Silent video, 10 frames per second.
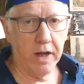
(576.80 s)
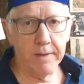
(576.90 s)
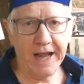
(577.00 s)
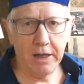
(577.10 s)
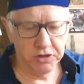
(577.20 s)

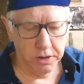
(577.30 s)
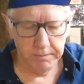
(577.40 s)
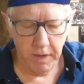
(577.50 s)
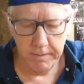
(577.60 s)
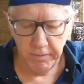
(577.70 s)
I'm out
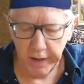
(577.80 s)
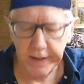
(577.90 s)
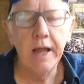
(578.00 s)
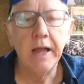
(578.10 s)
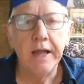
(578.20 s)
on my
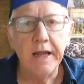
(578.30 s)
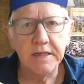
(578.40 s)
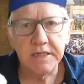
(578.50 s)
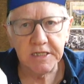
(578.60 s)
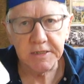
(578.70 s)
bike
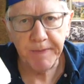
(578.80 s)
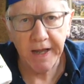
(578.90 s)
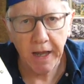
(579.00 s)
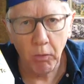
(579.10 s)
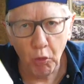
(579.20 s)
is a
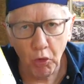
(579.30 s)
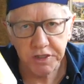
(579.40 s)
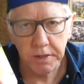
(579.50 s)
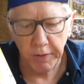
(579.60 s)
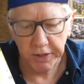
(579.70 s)
spare
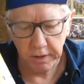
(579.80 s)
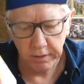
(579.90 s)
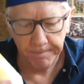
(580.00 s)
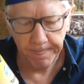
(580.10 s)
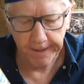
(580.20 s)
water bottle.